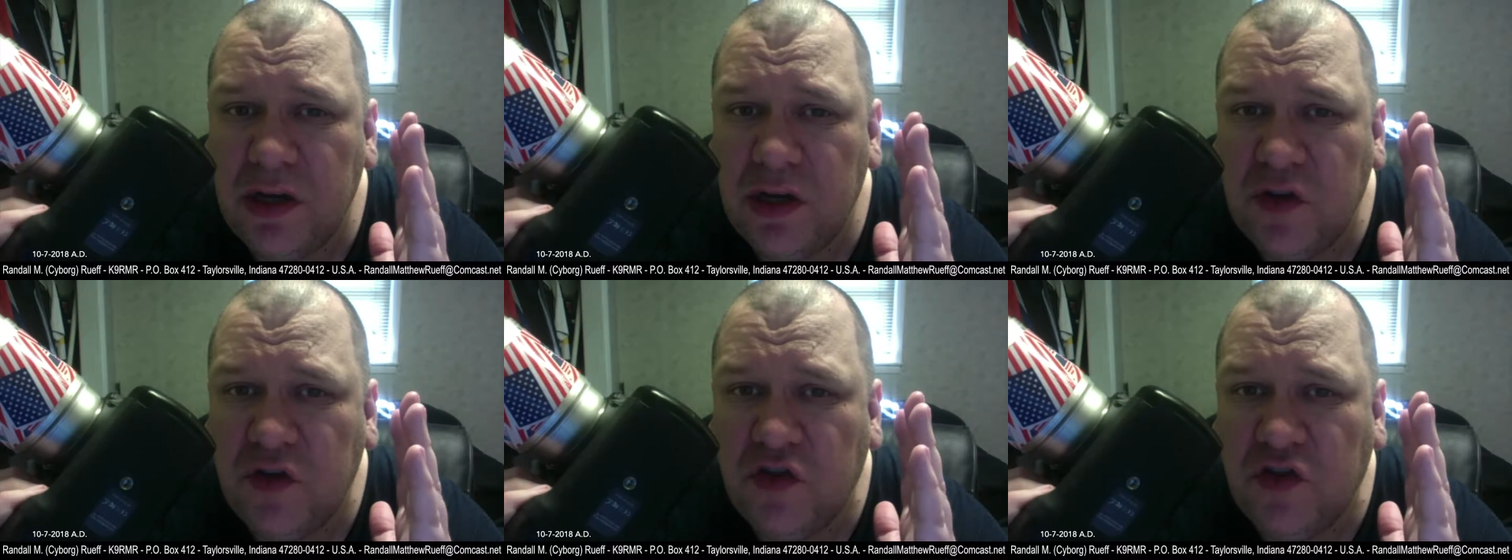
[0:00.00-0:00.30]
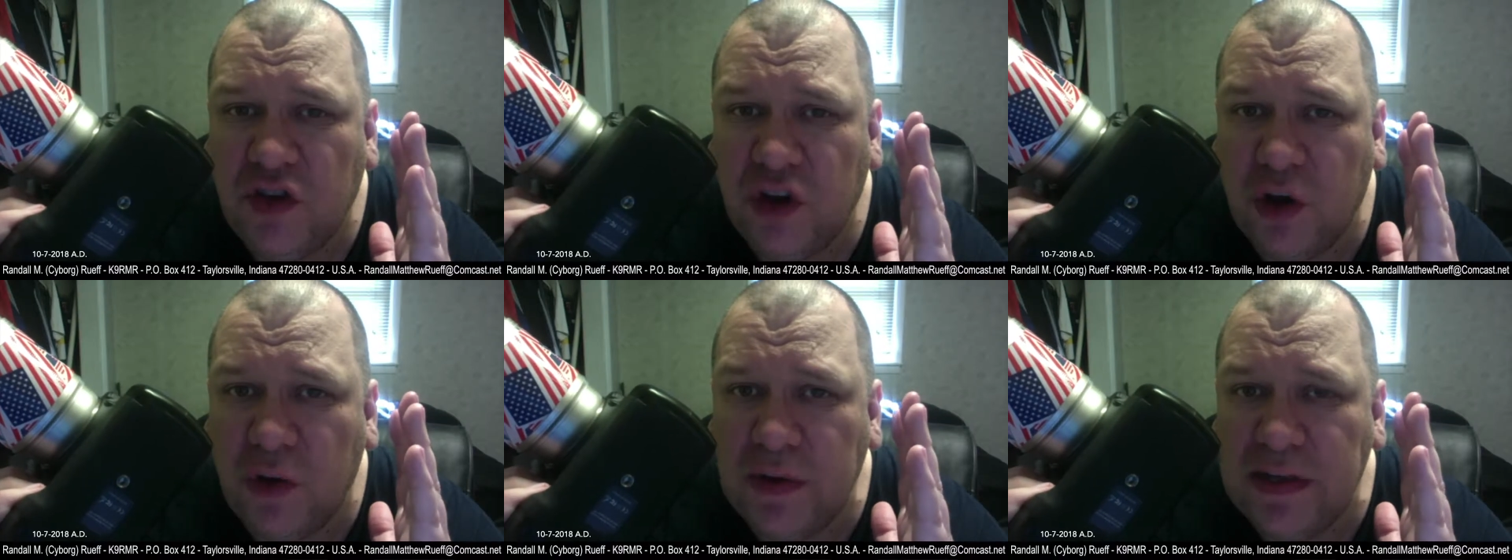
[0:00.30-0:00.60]

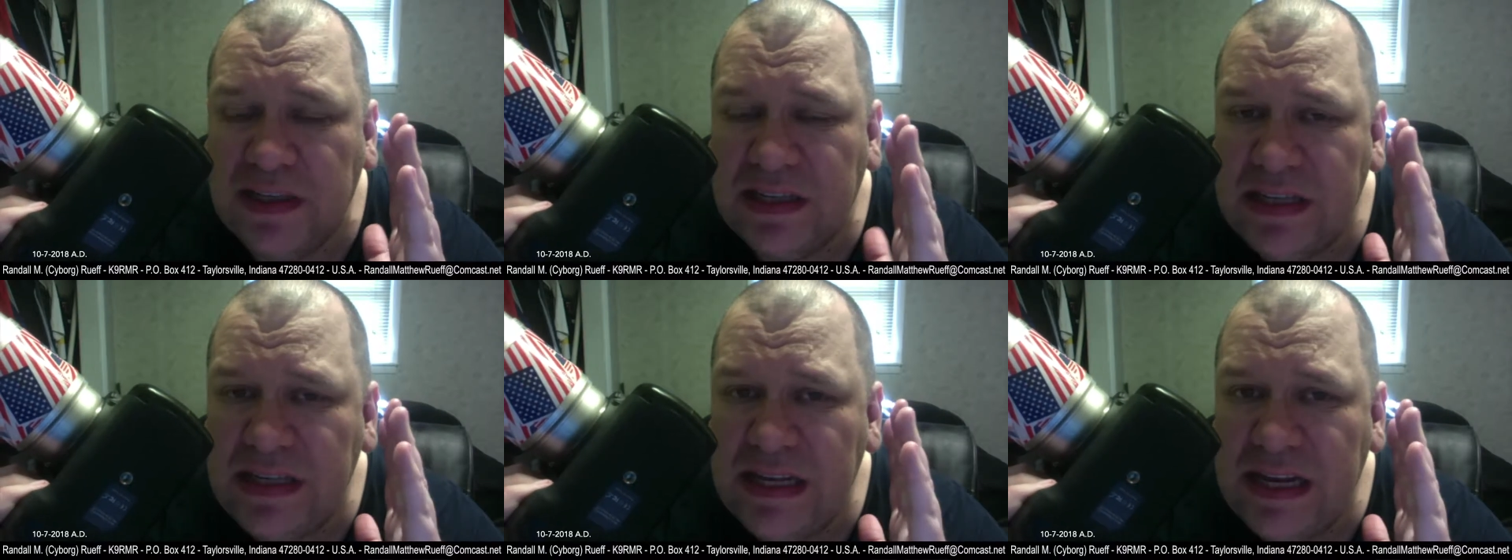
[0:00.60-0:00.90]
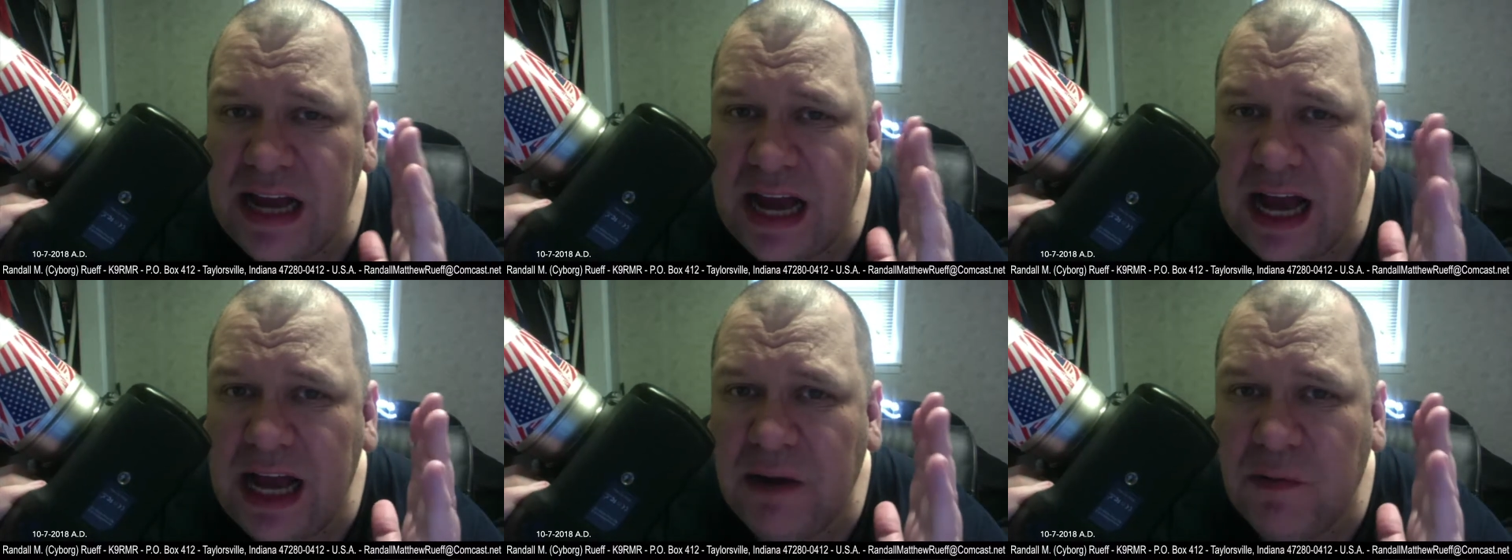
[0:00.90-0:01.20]
So it's
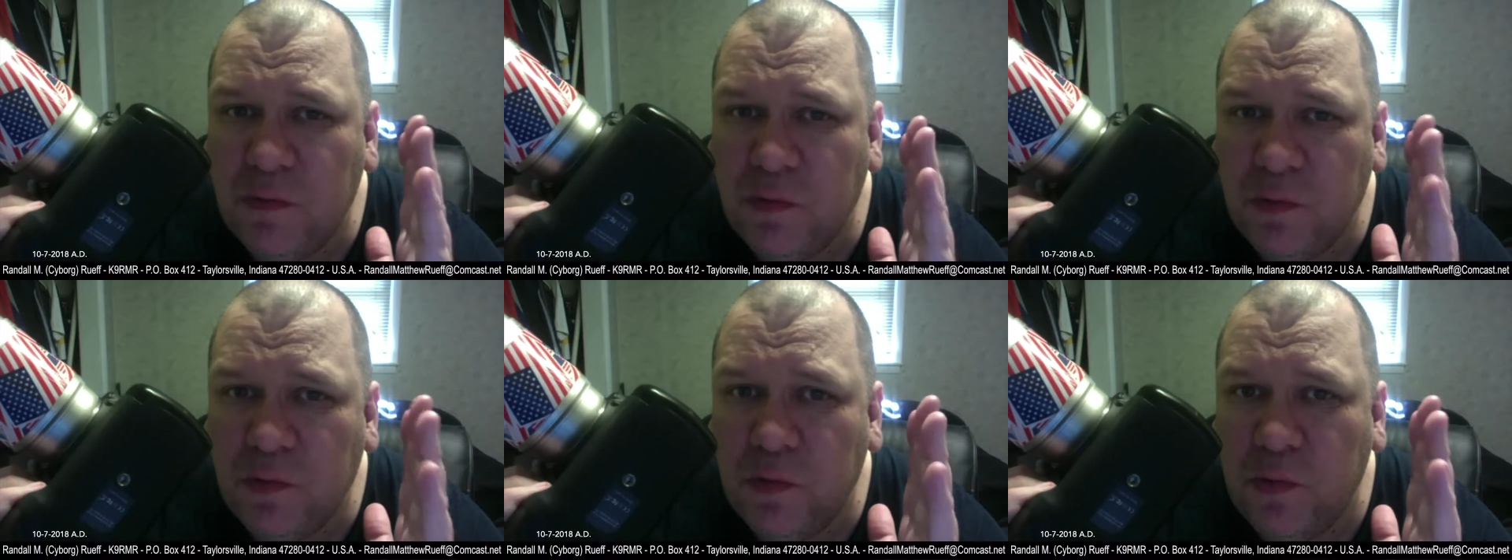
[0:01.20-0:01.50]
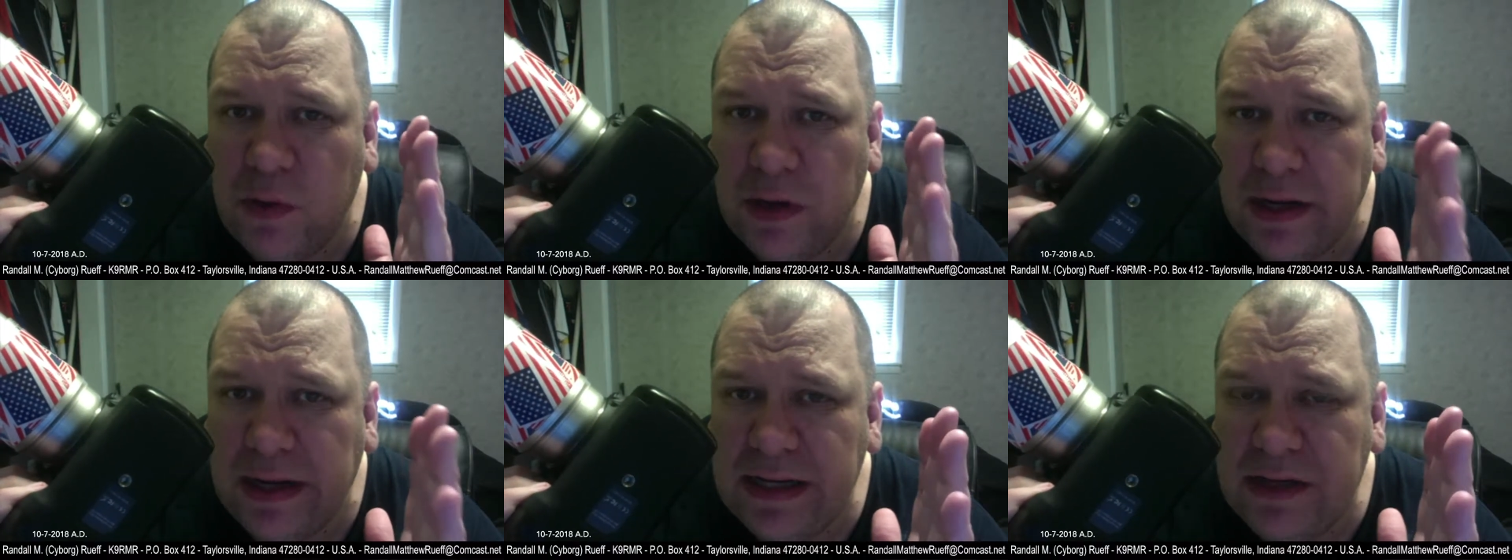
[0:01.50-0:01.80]
not
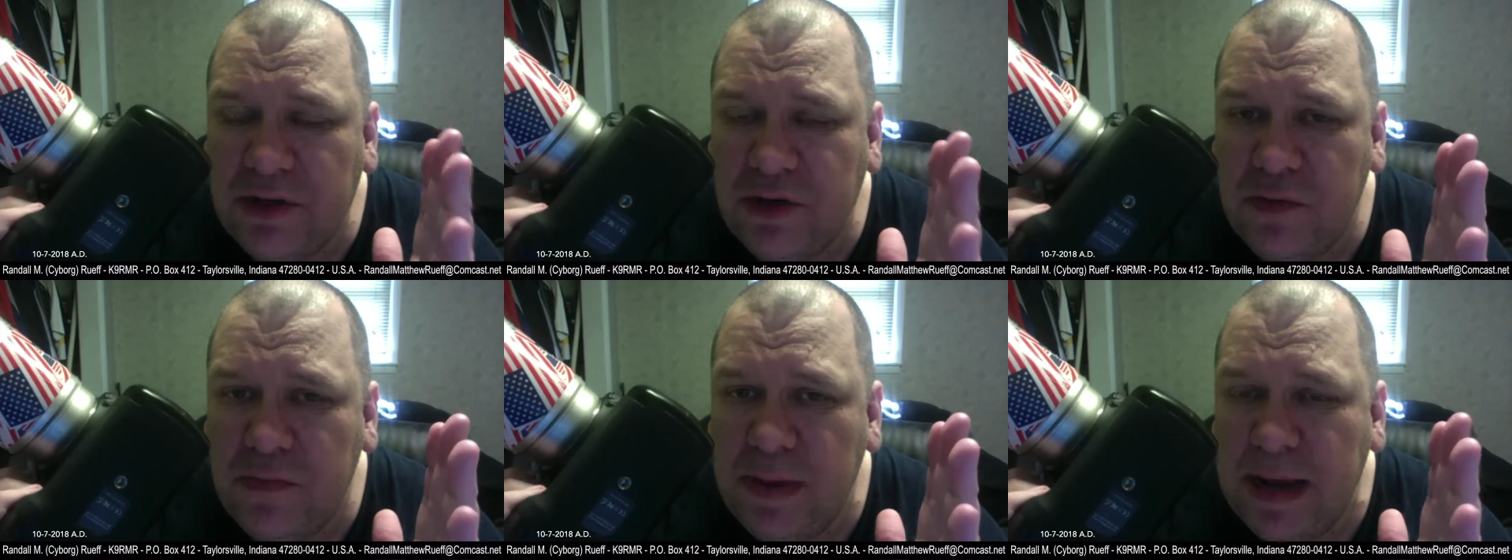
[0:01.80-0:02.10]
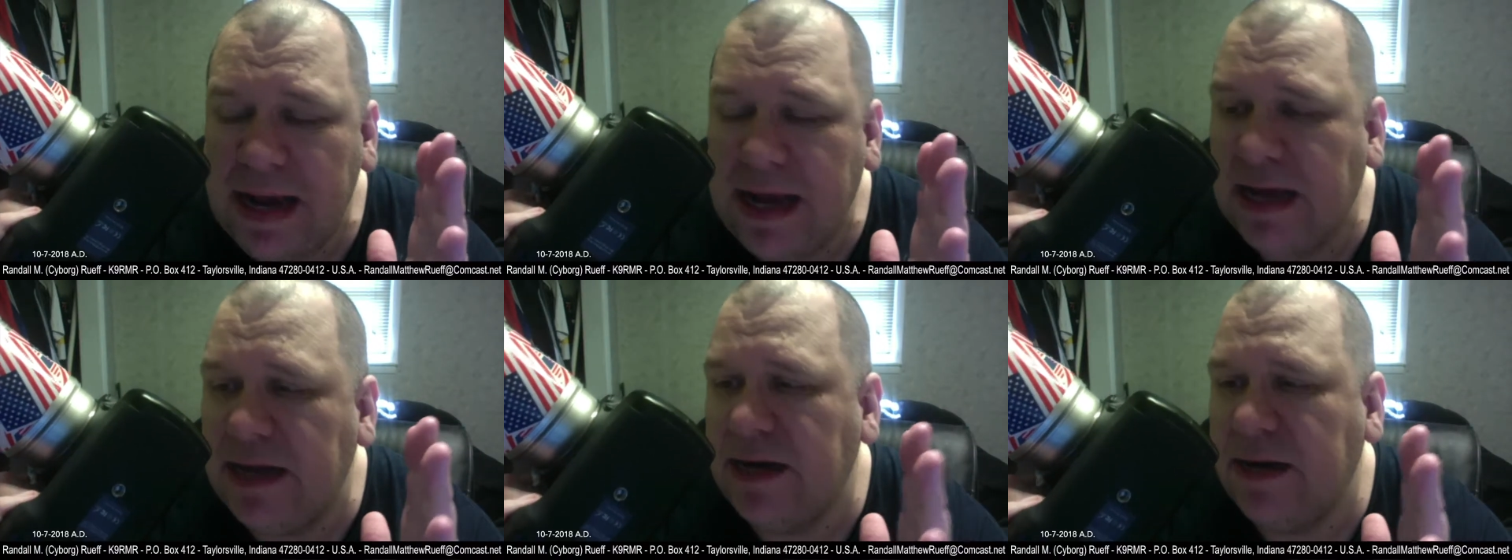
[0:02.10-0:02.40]
really too
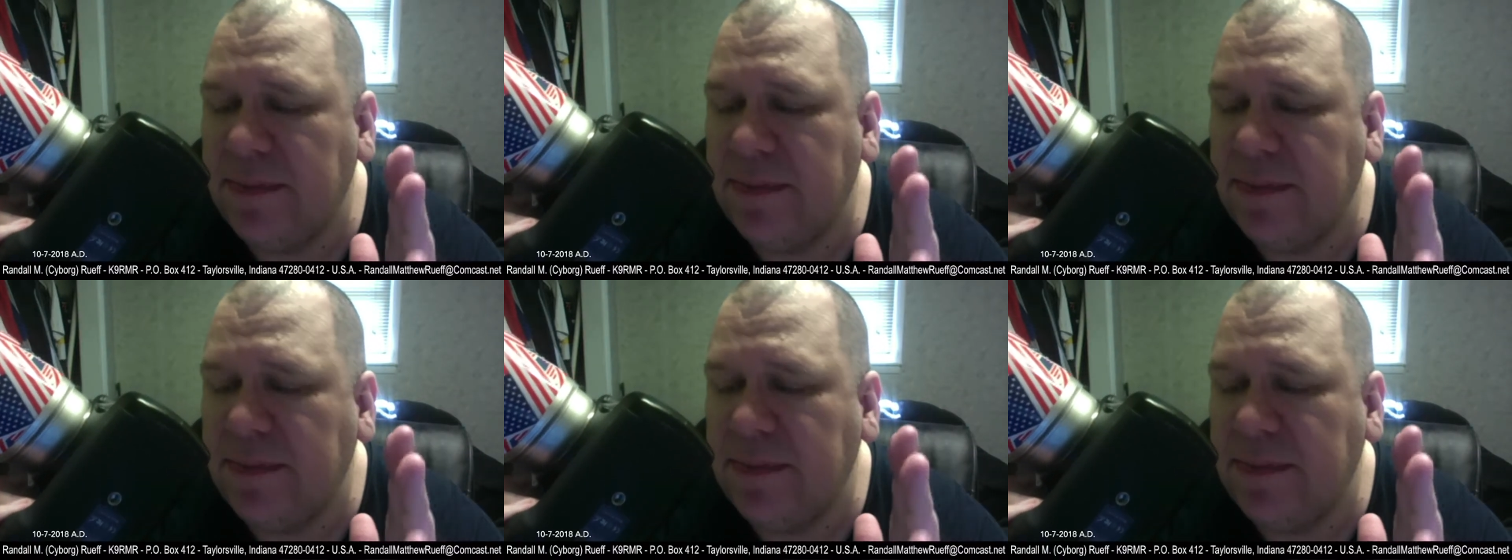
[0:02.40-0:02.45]
bad.